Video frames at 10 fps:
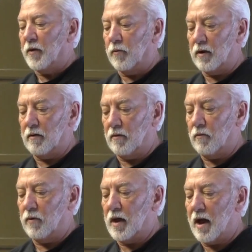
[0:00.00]
We
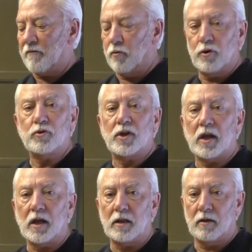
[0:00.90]
we have a
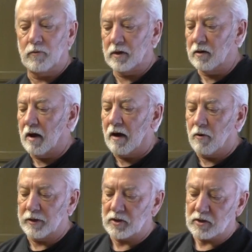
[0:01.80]
routine that we do. I
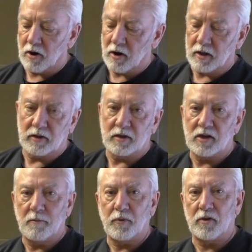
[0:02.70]
always start at the
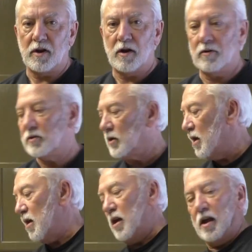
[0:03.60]
tip of the nose
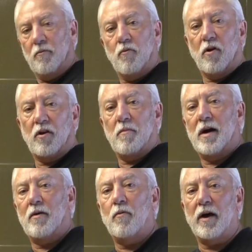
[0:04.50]
and work
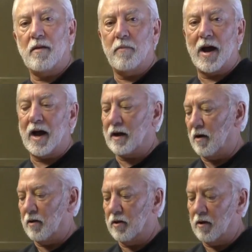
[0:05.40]
my way back
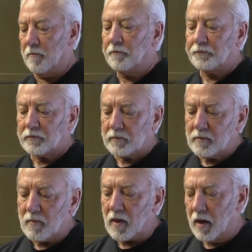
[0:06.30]
on them
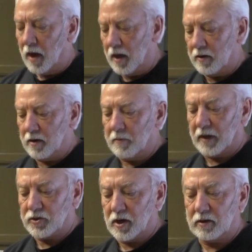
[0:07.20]
and um,
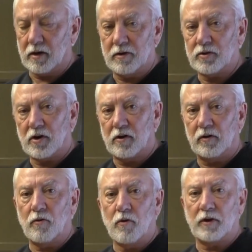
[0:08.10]
I check their
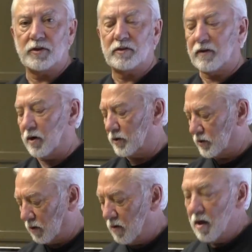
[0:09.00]
internal organs
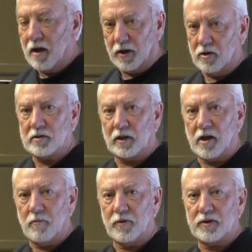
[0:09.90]
first. So I usually
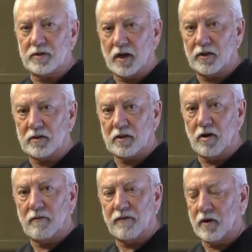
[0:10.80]
come with a
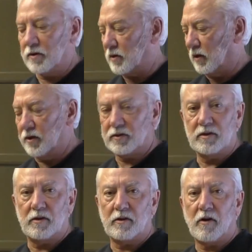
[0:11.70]
stethoscope first. I
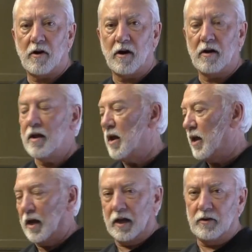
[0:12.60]
listen to their heart,
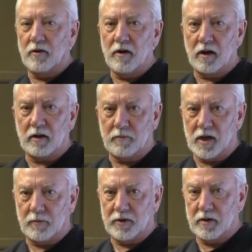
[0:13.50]
and you're not going to
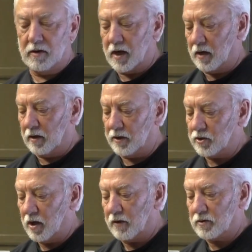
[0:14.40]
be able to do that
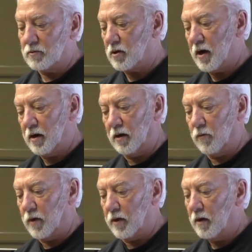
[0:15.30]
unless you have some
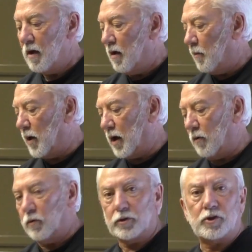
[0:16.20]
training with it.
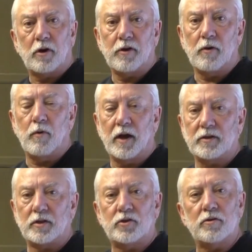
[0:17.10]
But we'll show you
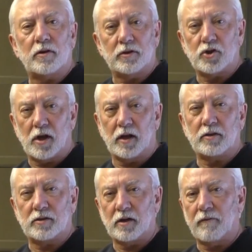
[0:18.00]
ways that you can check
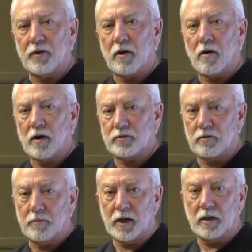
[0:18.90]
to see if their hearts
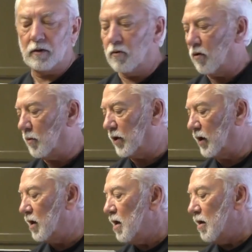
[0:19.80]
are beating
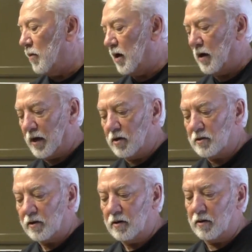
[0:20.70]
normally. But I
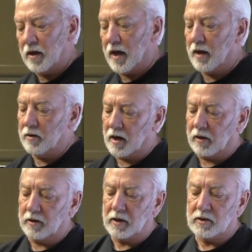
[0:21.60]
used to do that, and then I
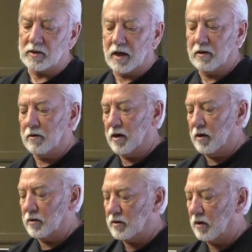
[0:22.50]
look inside their
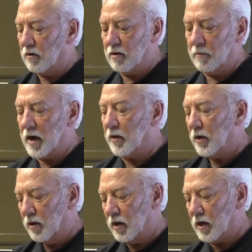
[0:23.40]
ears and go to their
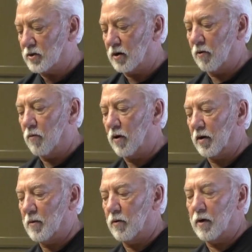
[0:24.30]
mouth, and then I start
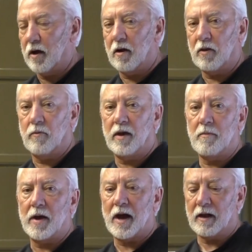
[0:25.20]
working my way all the
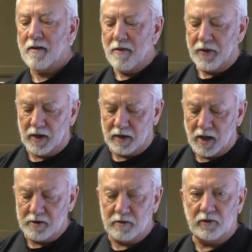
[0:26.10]
way back. And
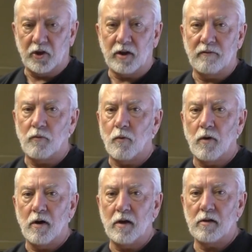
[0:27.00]
I don't leave
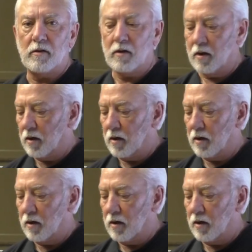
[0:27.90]
one